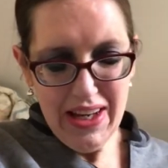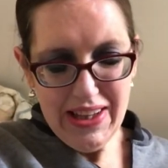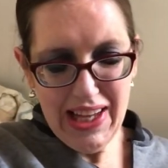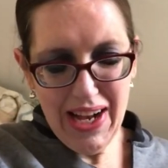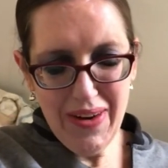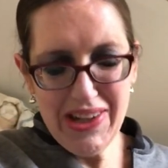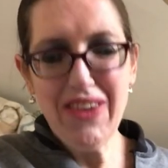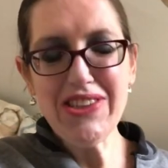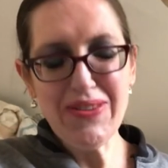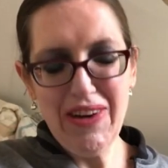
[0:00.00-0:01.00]
Now I go
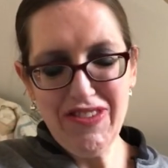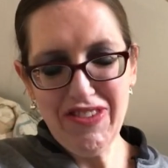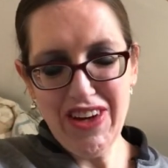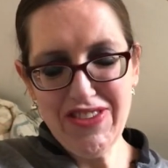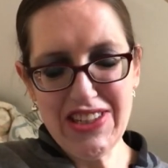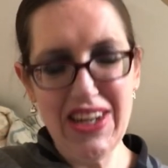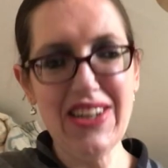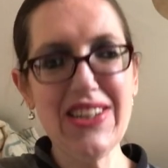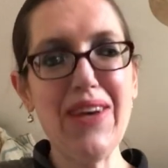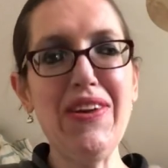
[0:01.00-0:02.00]
into my 5 stars.
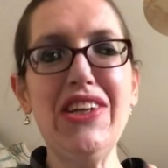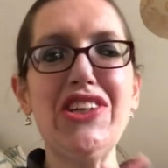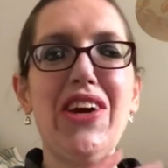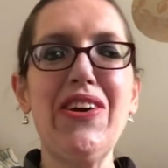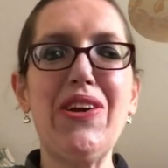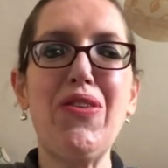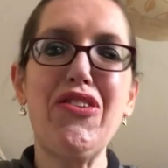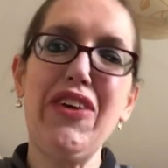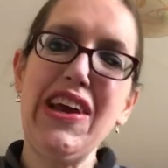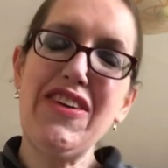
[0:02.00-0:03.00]
I'm only showing you
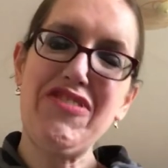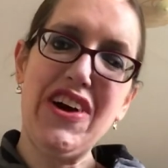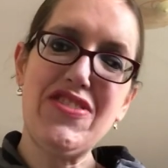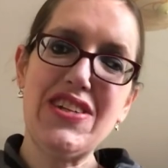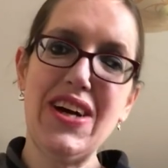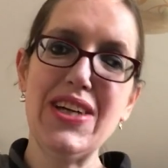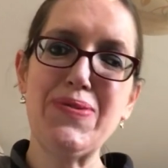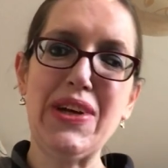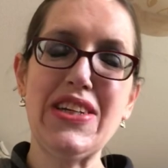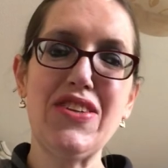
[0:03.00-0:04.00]
3 5-stars
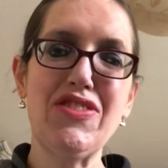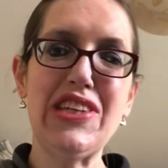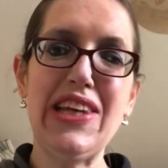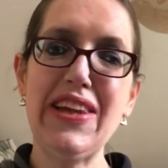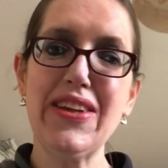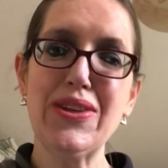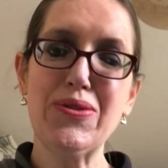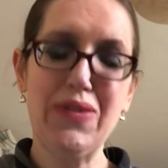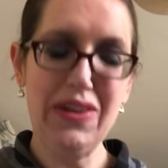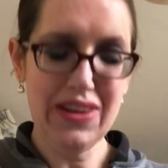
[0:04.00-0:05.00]
because obviously the others
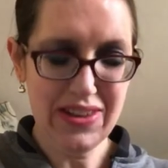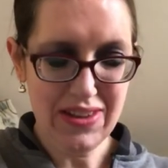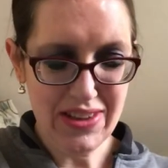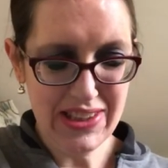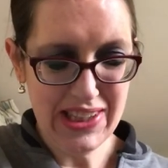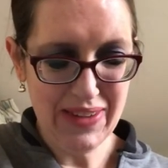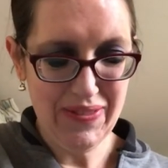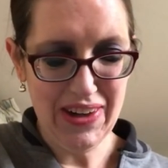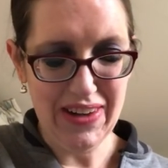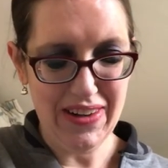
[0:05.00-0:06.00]
were in the second
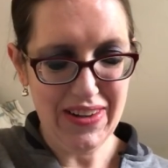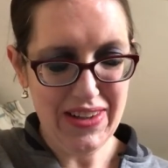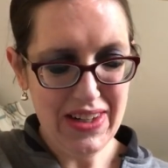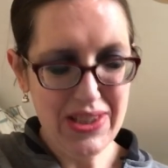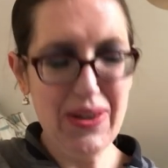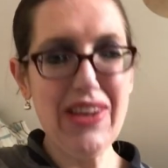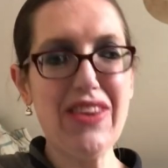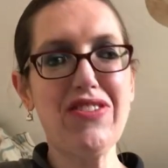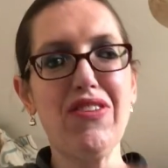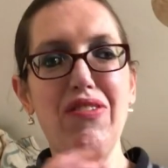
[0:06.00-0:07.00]
part, so I had
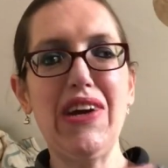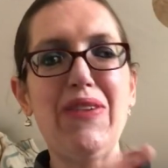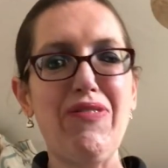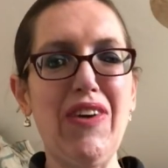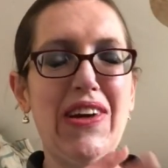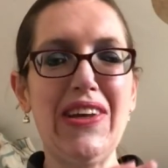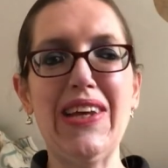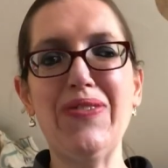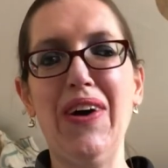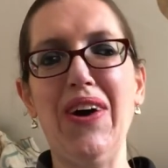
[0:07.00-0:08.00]
3 in
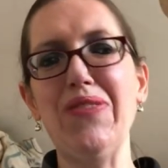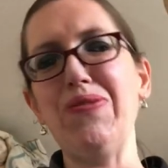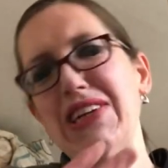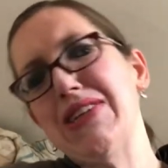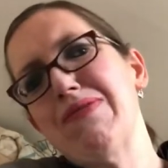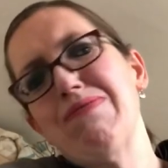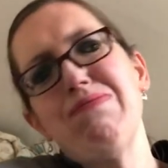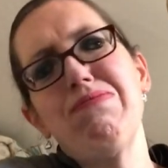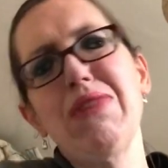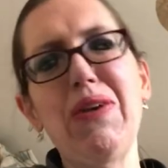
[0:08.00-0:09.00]
each part, which
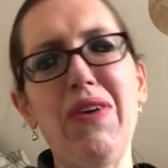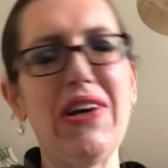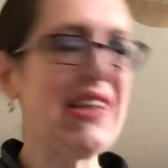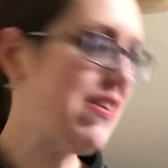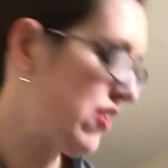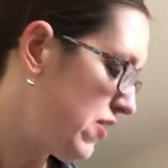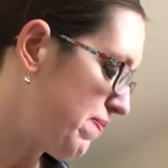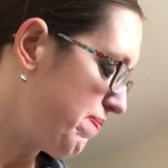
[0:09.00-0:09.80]
works out good.